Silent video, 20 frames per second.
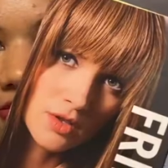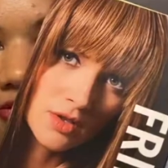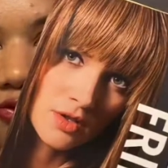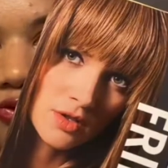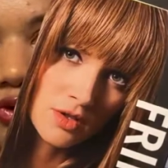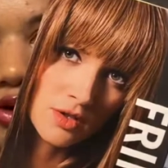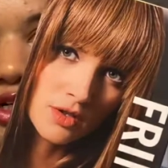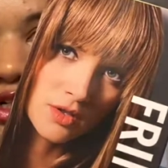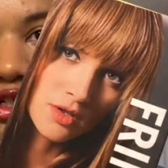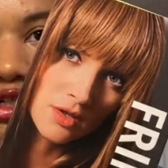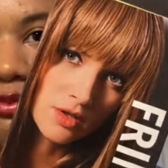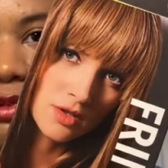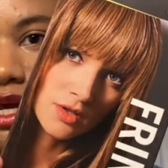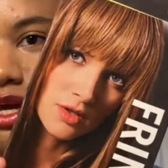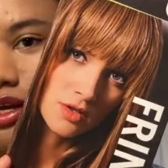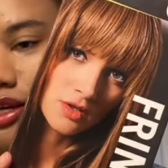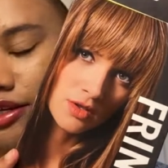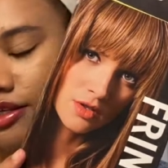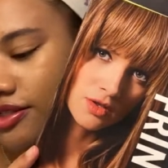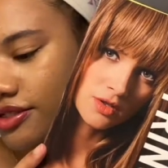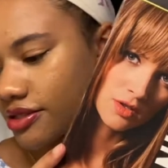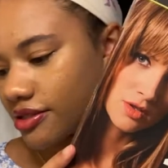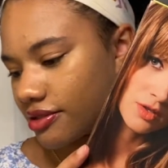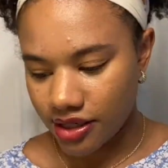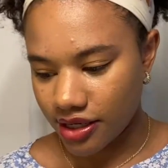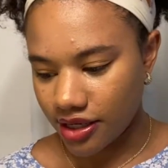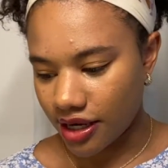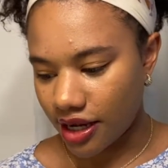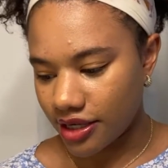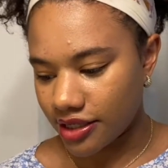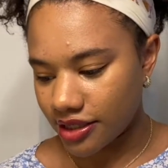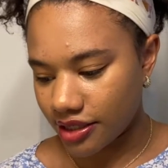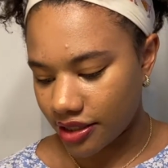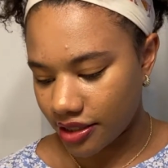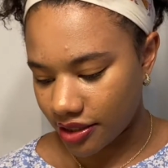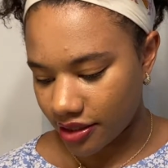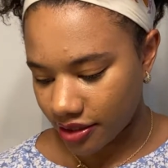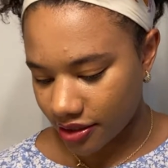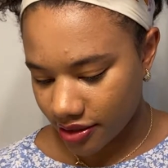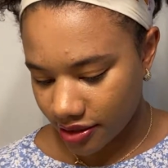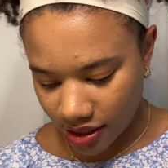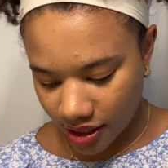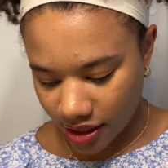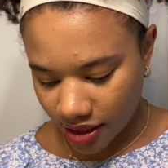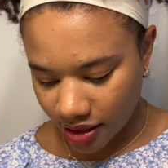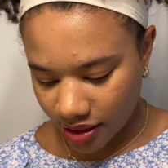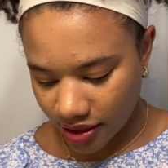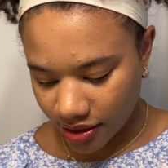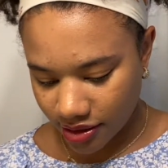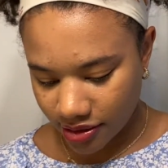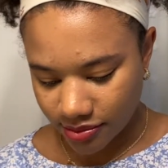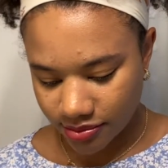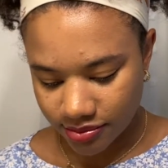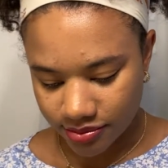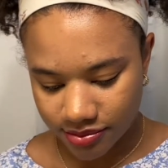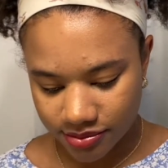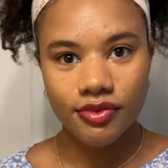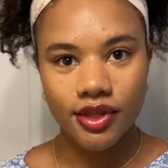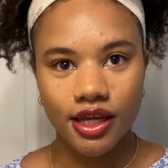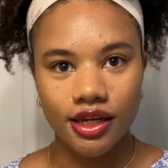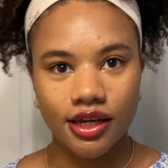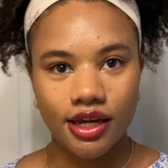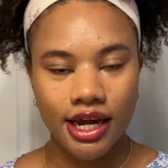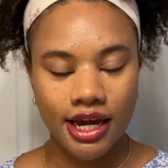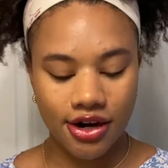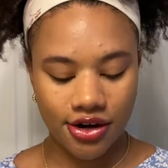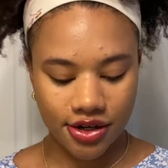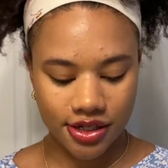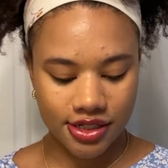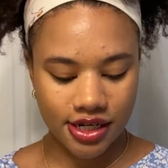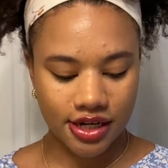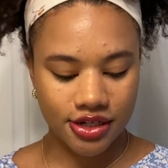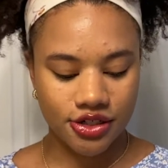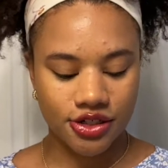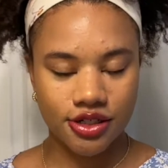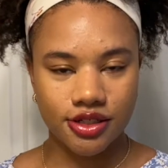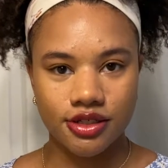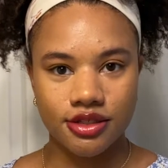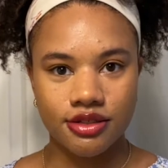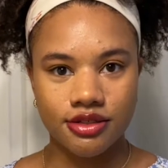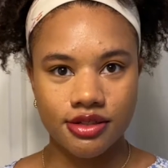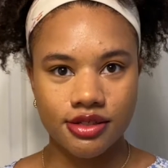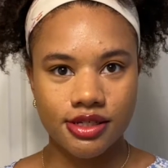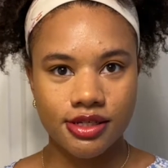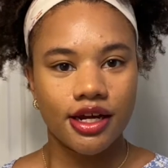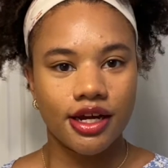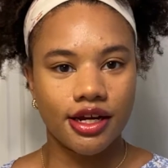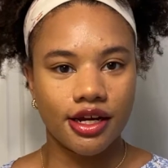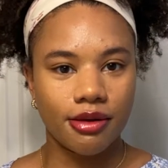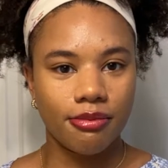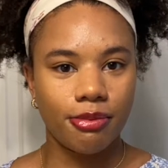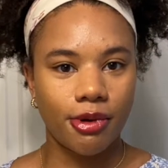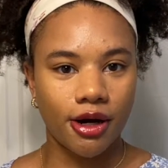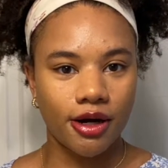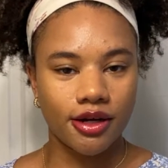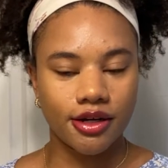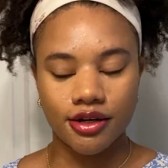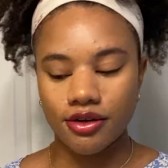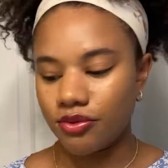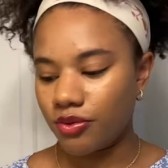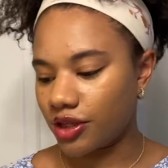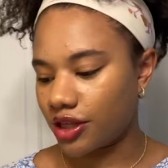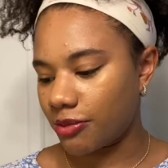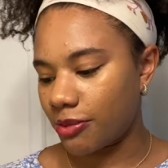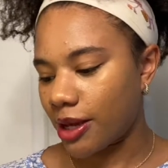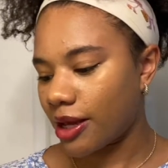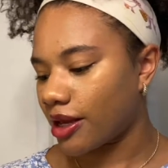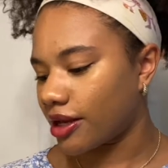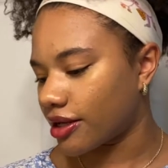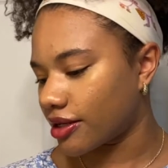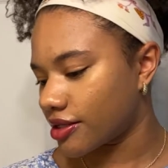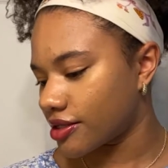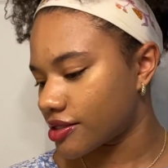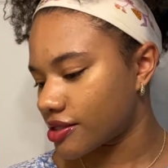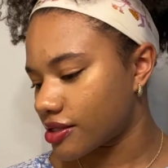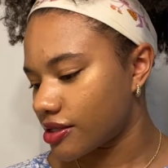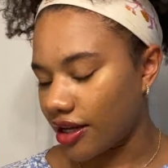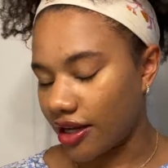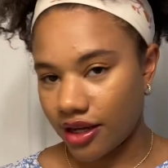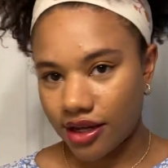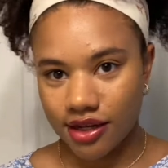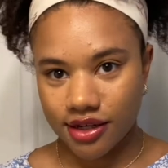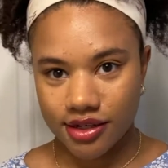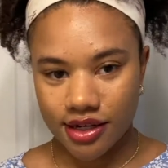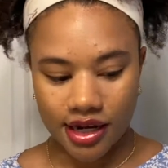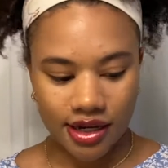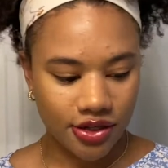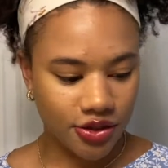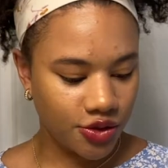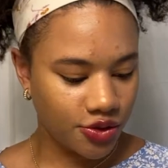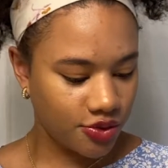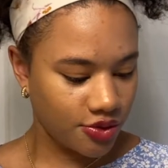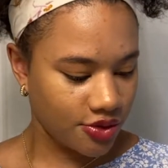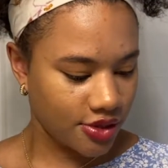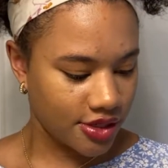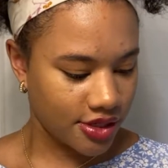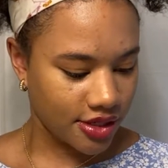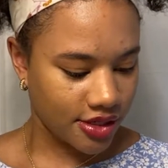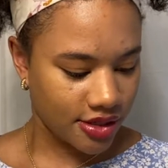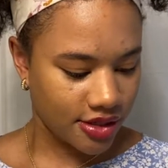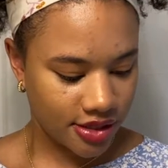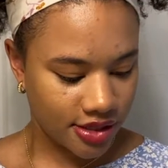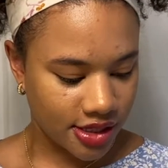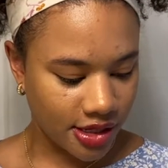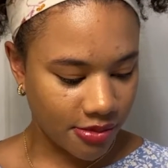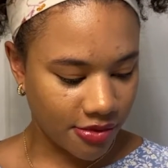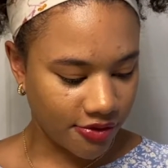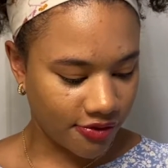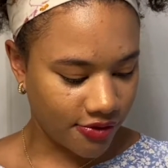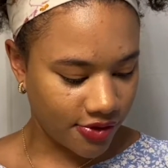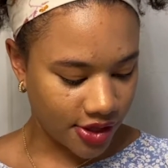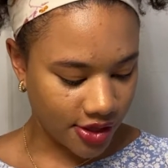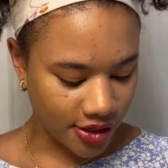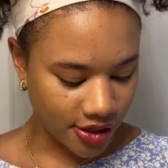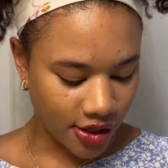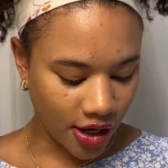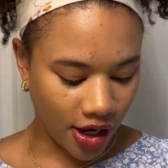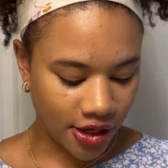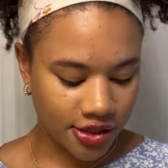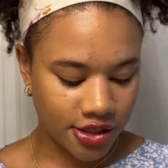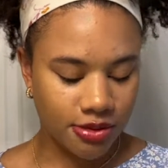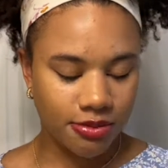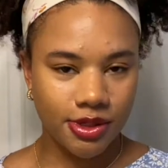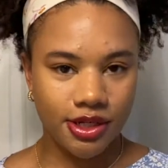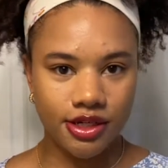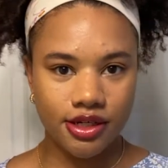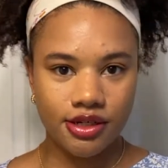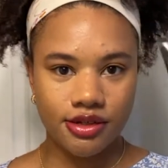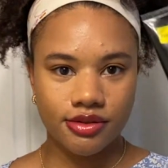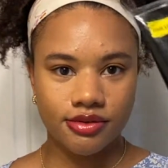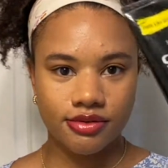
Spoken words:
fringe bangs, and I did like hair extensions in a bun with the bangs, and I used some of the Got To Be